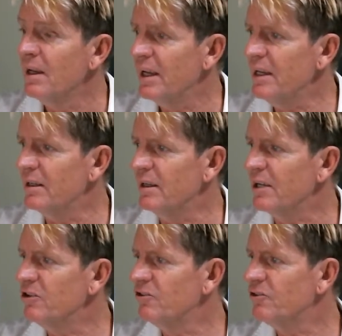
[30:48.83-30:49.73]

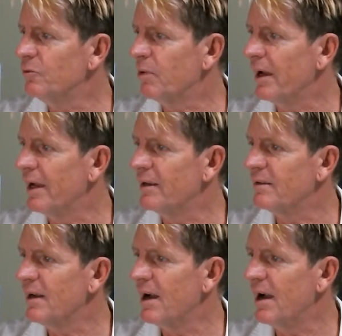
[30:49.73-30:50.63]
playing
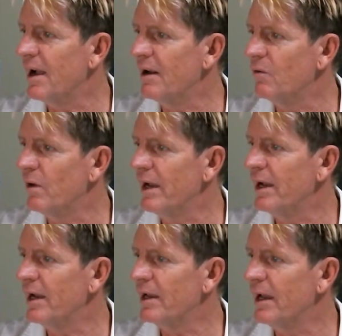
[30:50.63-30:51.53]
guitar, and
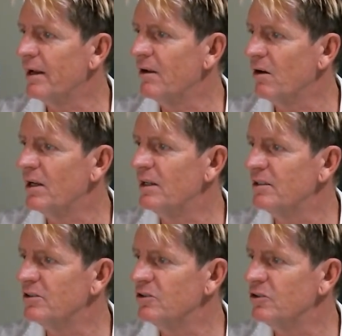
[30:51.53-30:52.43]
where can I
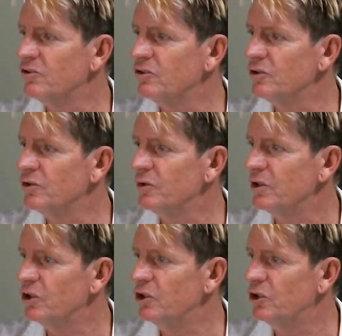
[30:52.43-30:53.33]
listen to
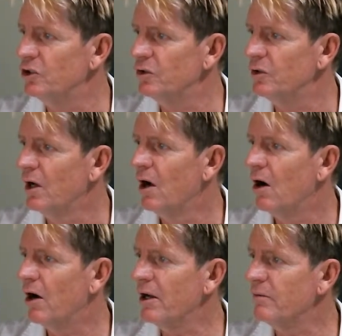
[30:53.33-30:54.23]
you?
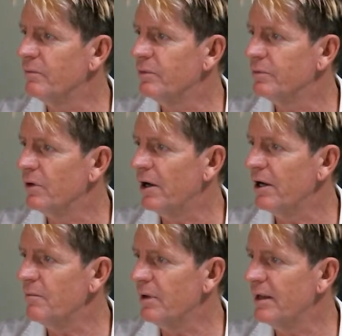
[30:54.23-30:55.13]
I
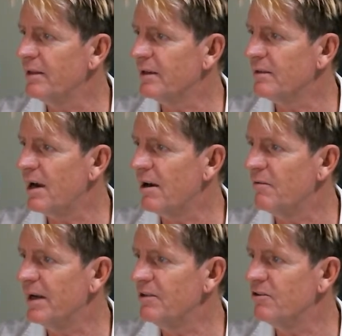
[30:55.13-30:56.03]
don't play the guitar. I
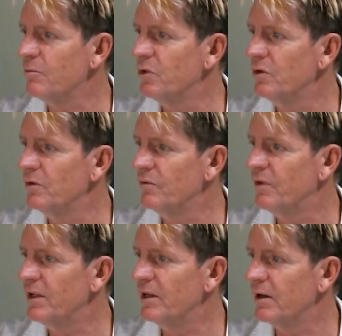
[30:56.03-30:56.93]
made some
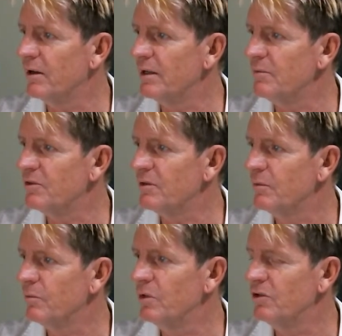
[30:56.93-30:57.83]
video clips,
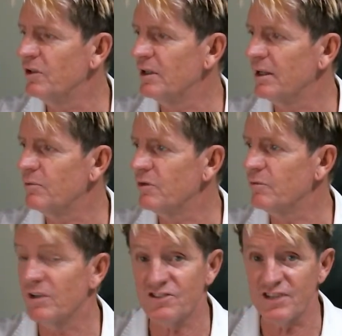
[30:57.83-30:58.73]
music clips with
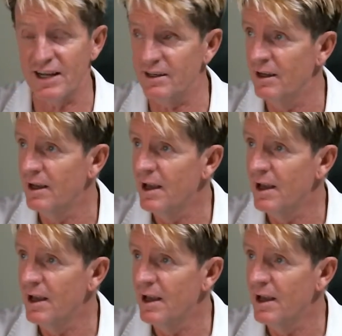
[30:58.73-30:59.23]
my son,